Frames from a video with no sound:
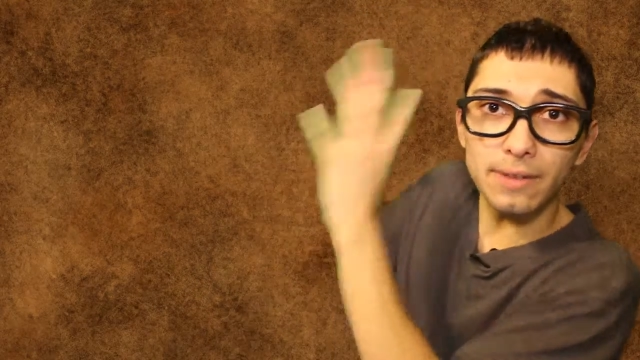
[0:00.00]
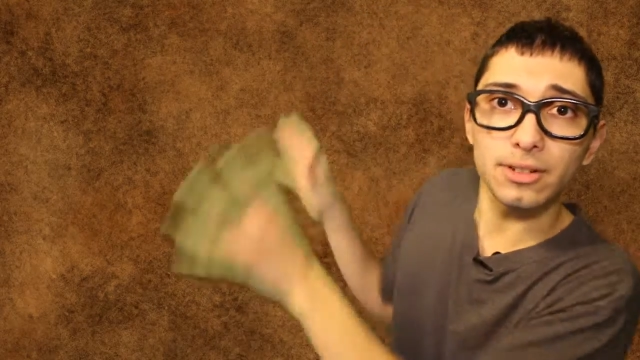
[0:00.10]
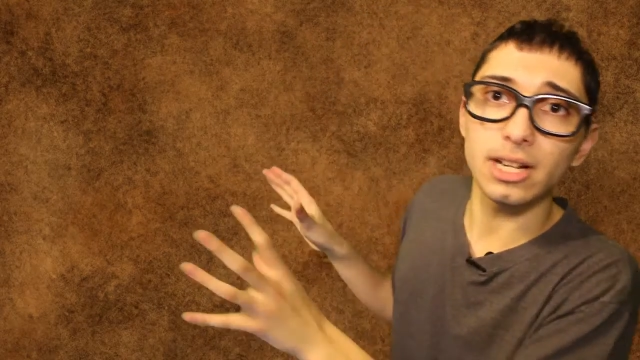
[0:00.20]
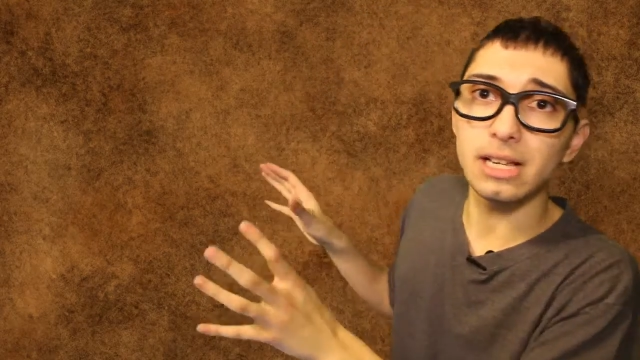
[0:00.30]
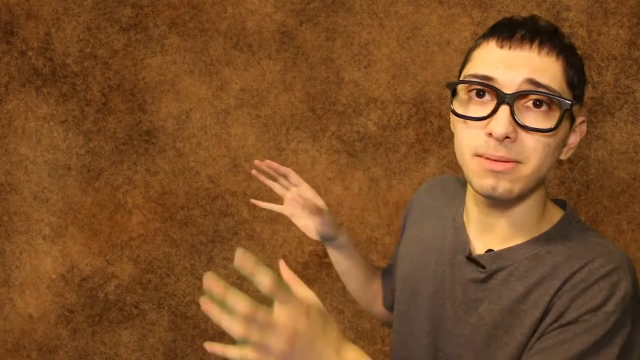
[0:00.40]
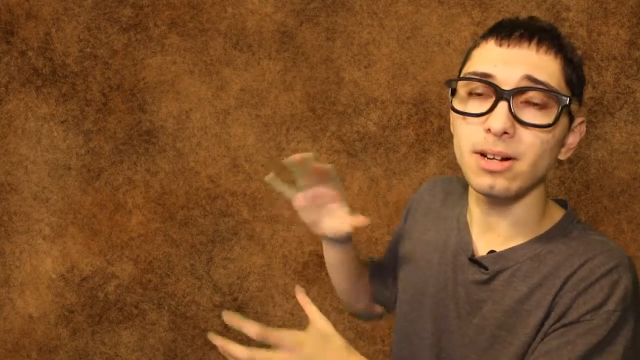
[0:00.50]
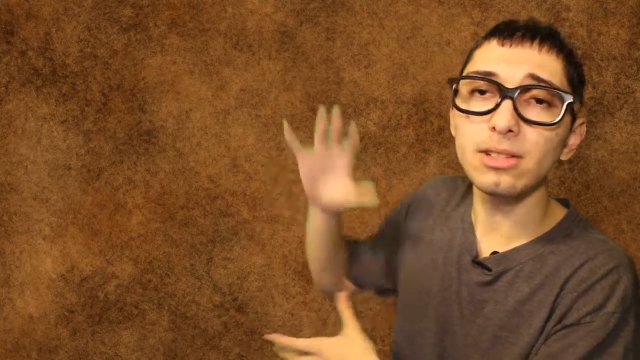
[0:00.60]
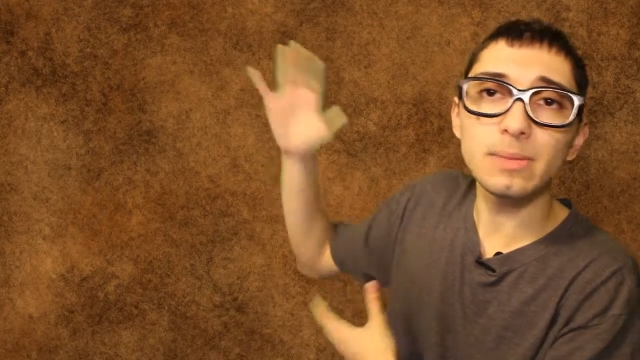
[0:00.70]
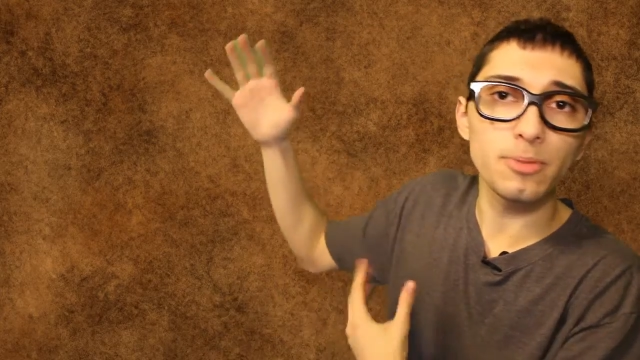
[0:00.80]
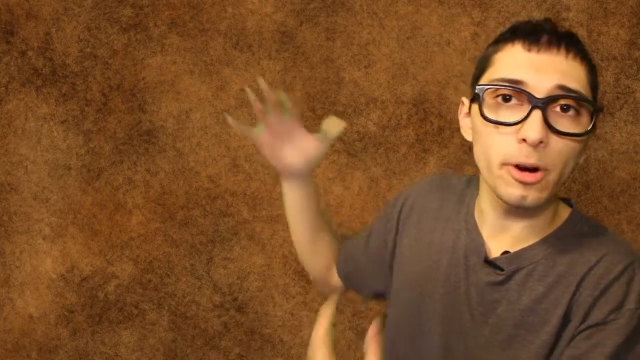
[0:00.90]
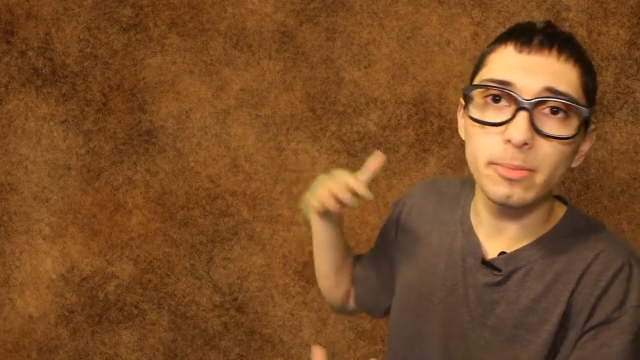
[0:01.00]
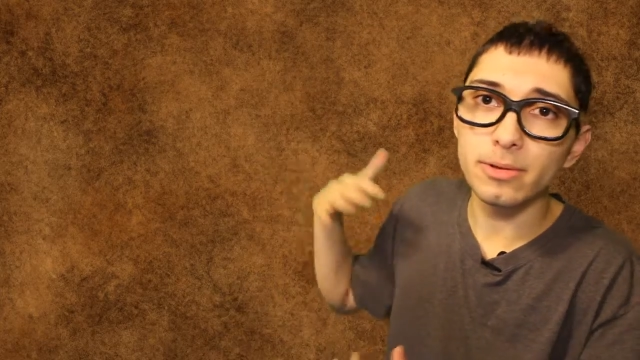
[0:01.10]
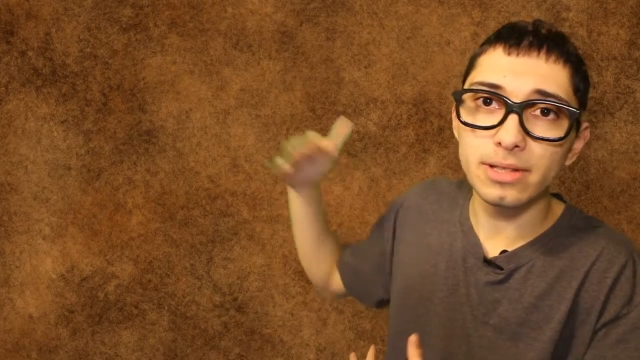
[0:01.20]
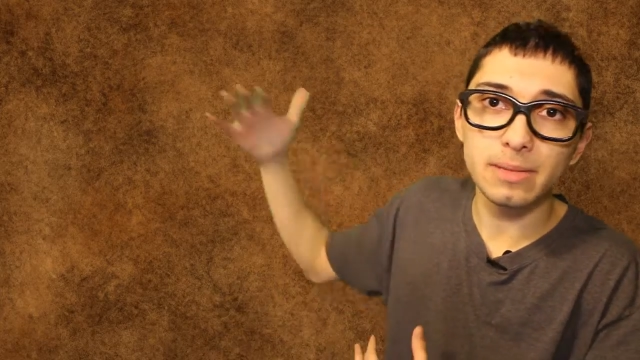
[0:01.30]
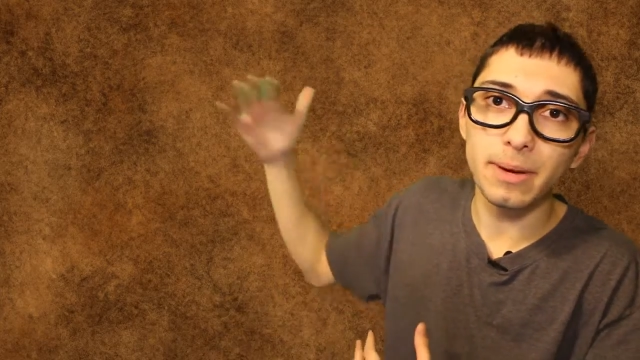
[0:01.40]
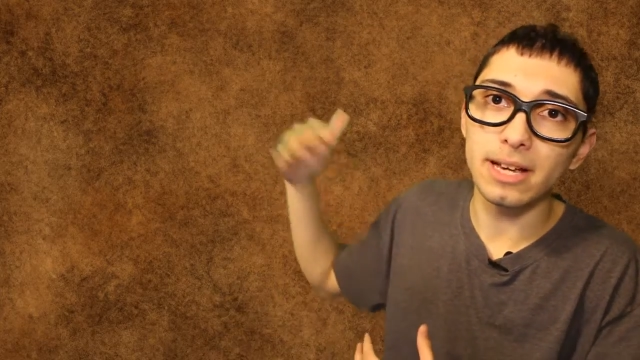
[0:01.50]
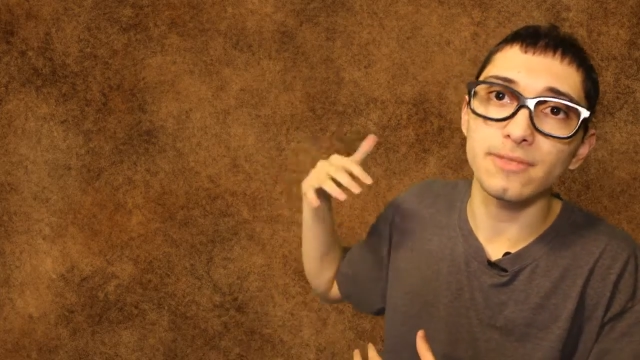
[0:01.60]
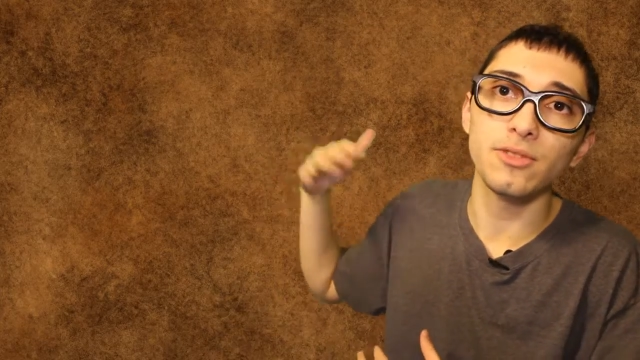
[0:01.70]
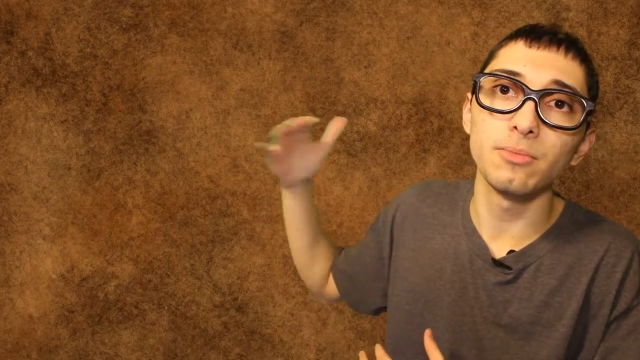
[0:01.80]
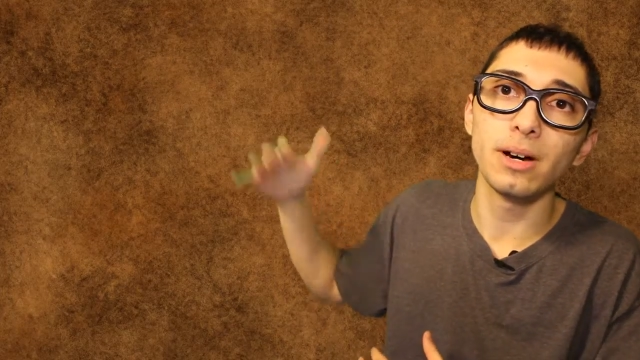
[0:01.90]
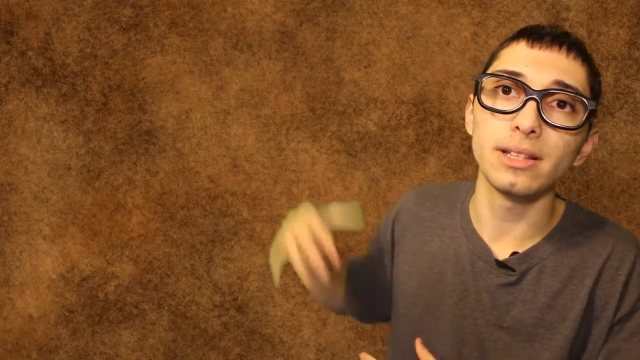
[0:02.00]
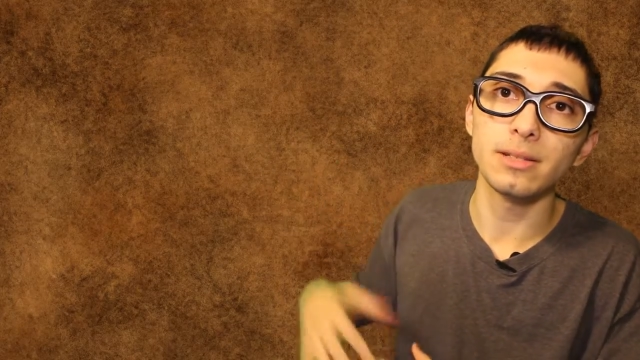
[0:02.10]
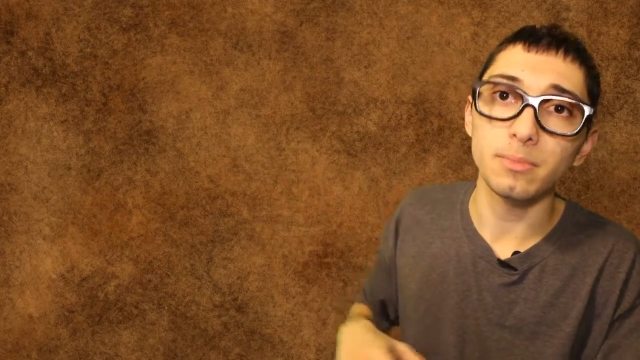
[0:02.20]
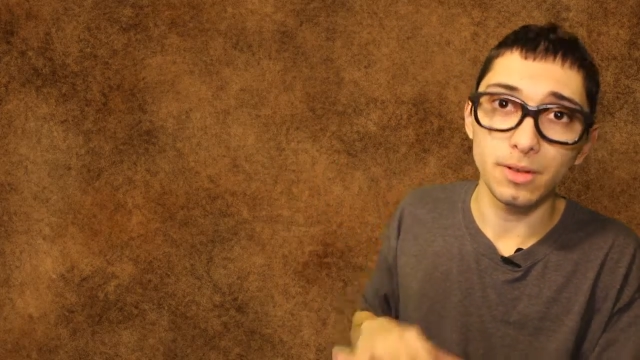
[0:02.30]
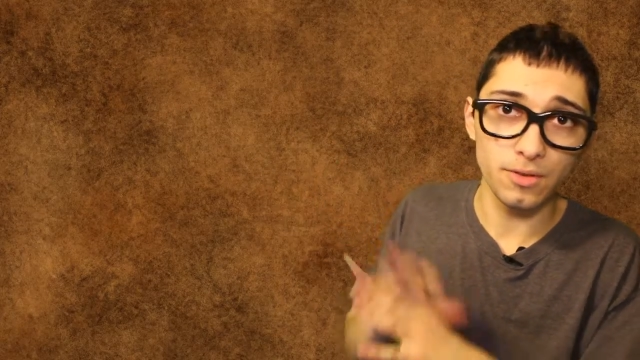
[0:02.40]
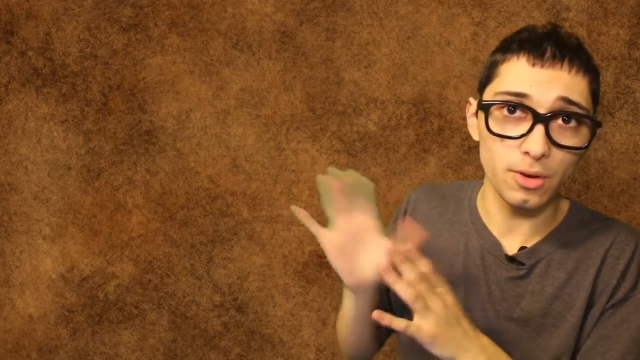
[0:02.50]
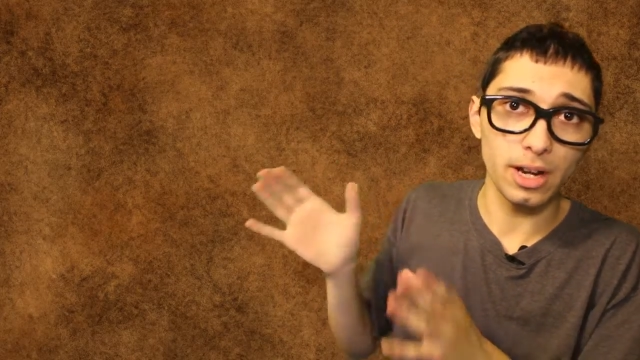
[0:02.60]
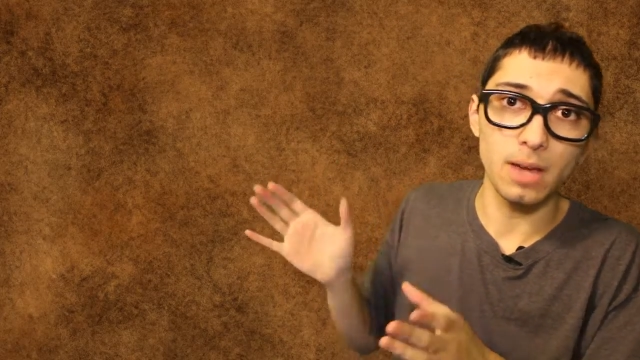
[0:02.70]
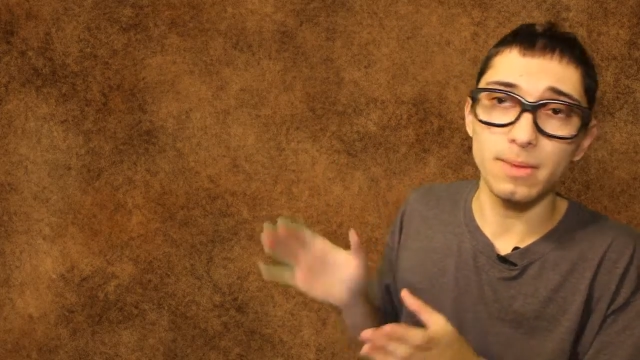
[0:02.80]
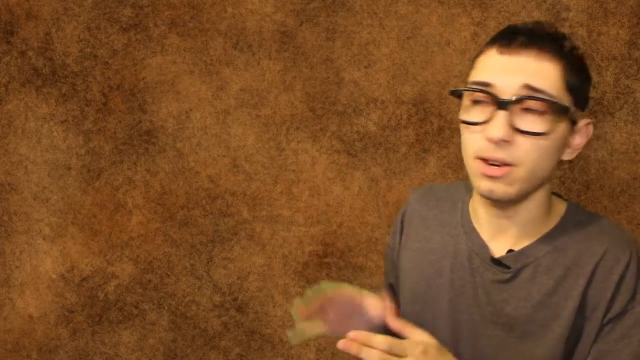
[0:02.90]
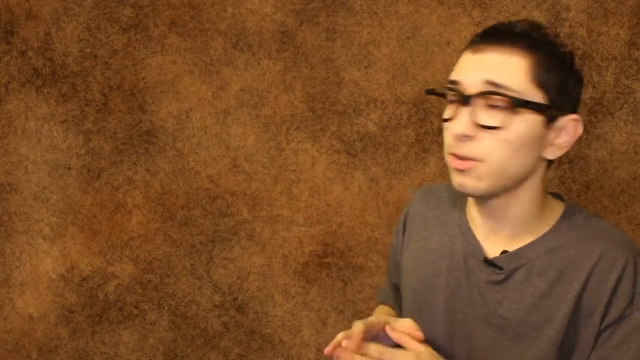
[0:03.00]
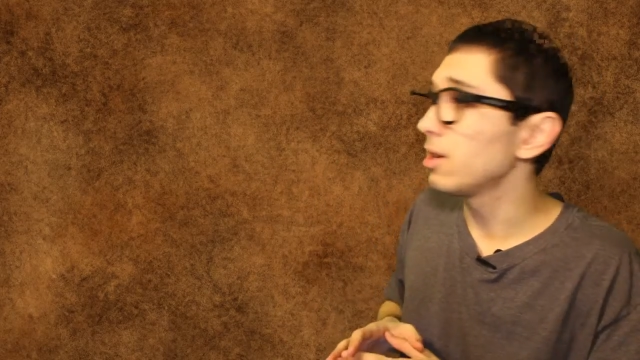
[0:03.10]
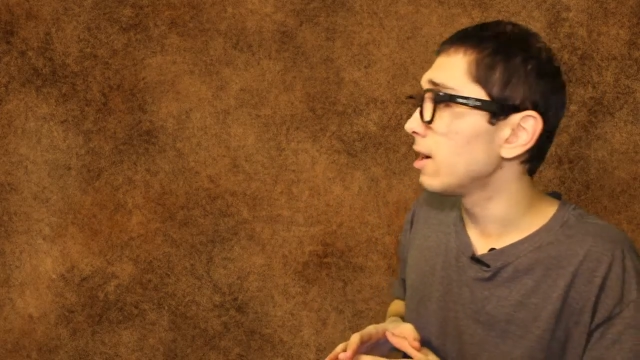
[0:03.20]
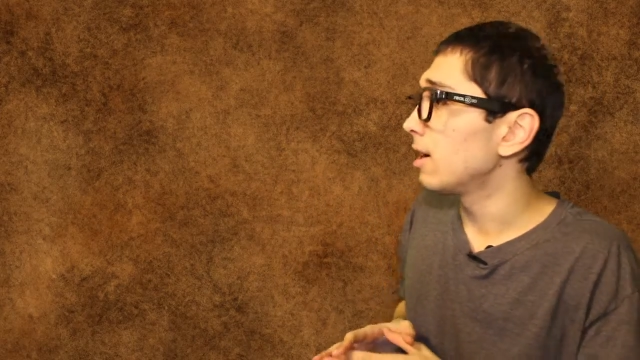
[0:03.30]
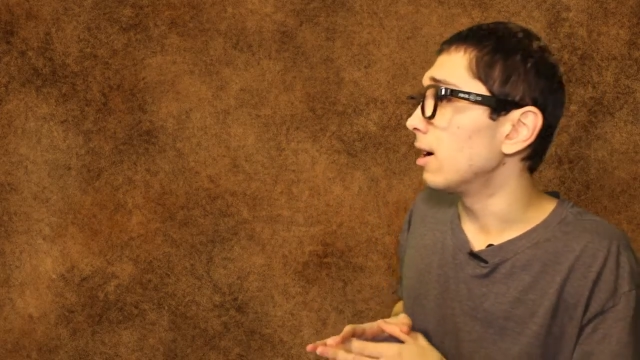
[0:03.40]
advertisement, all these promos this past few months before it came out